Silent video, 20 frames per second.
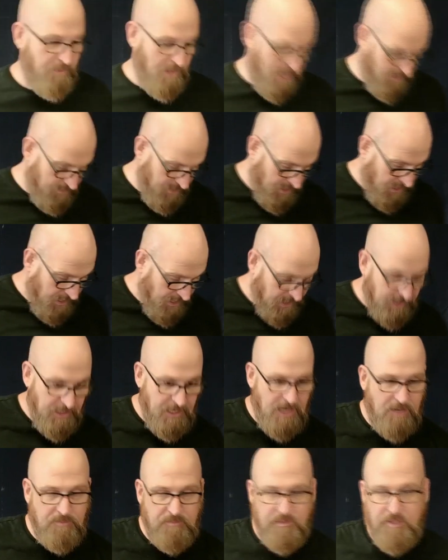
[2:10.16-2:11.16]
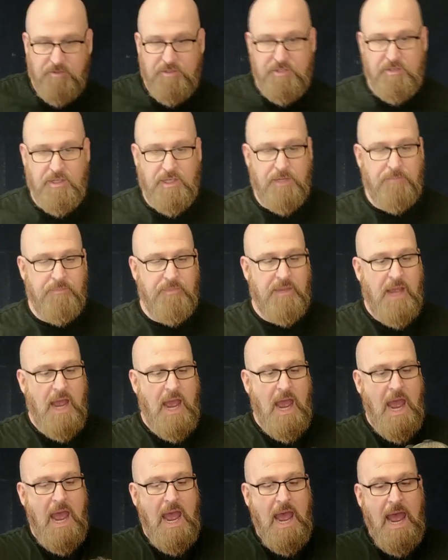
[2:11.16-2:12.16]
But, you know, you do you.
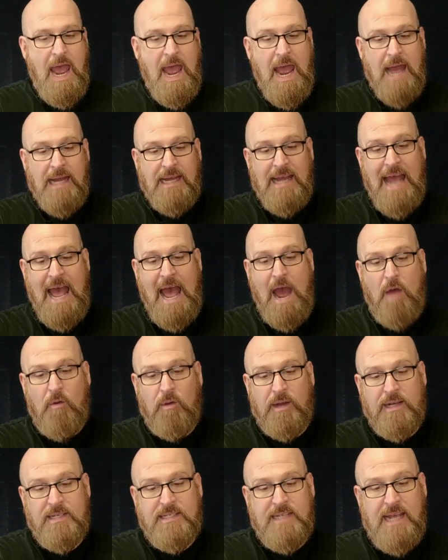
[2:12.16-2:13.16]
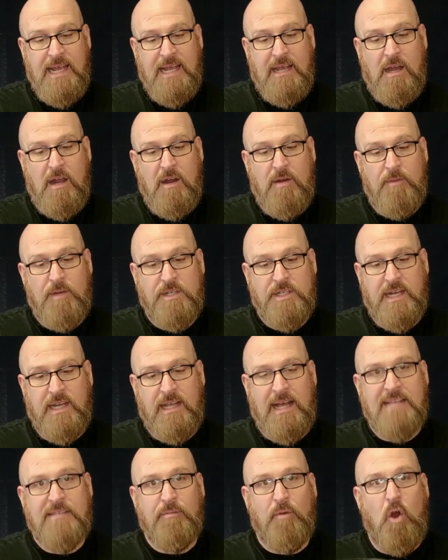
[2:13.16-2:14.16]
Now, we're going to take our martini
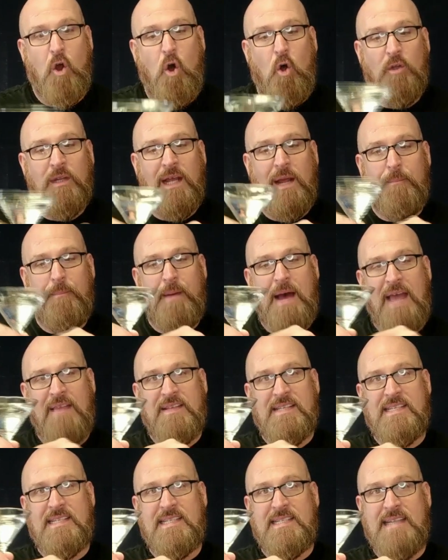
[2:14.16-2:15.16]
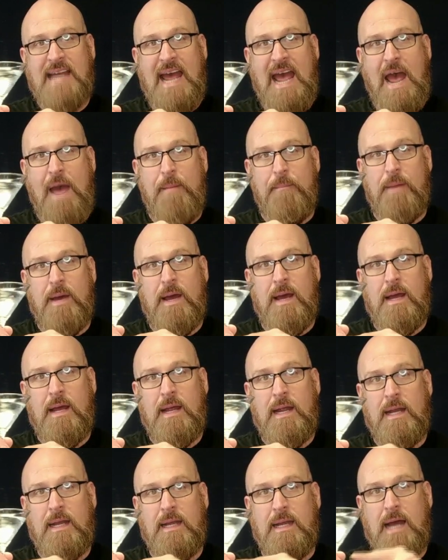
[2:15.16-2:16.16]
glass and we're holding it by the stem,
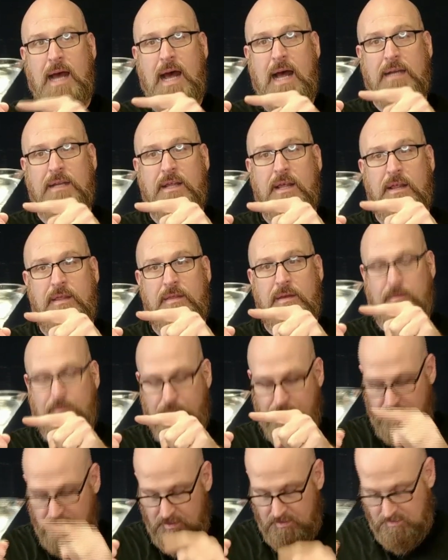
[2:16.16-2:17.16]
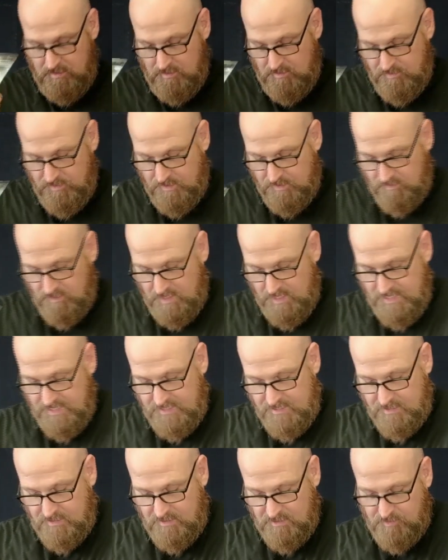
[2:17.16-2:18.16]
not the bulb,
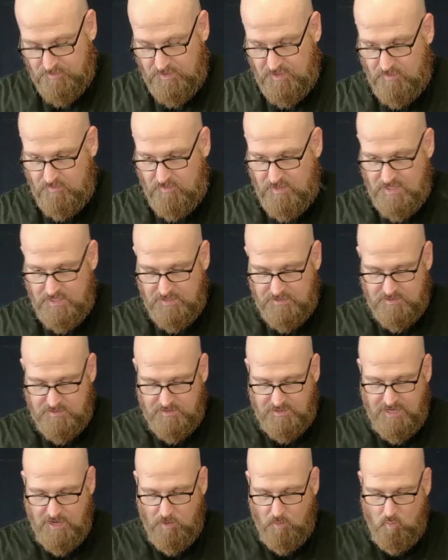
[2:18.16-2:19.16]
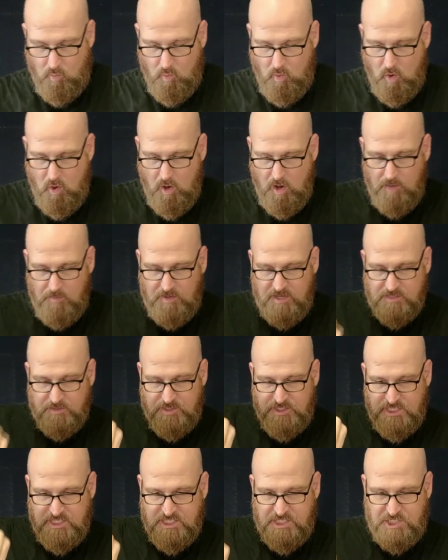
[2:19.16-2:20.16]
right? Because we don't want it to get warm because we
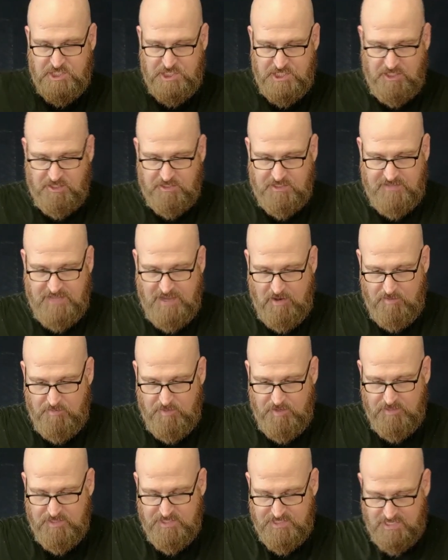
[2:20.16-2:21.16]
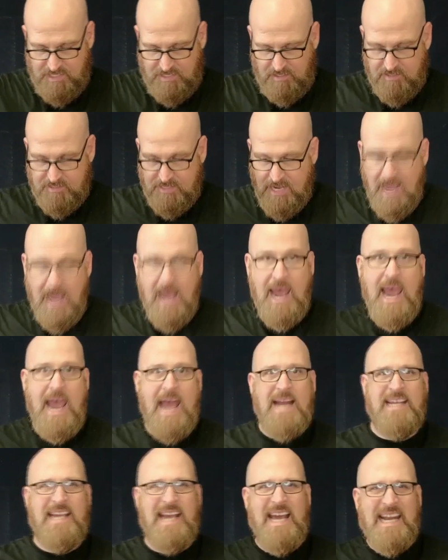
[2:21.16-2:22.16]
just chilled it. That would be ridiculous.
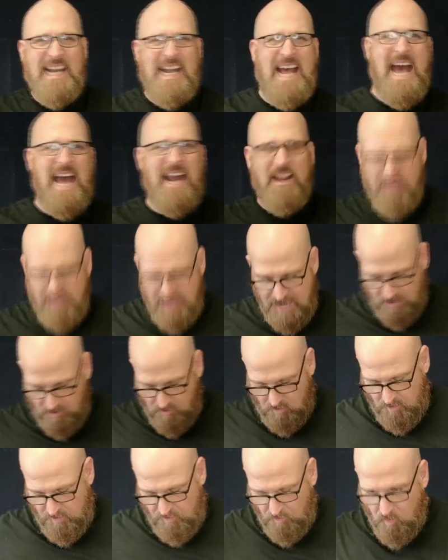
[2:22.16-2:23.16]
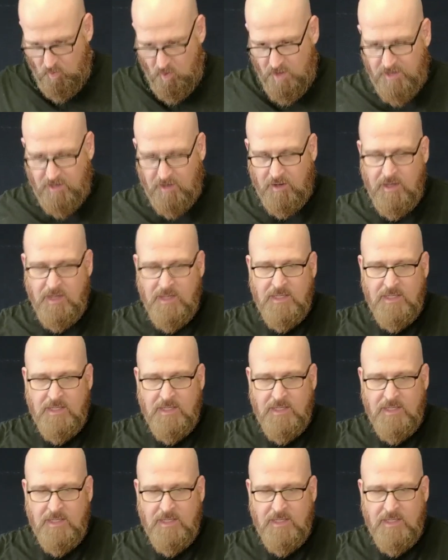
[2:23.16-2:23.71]
And get it out of there, all the water.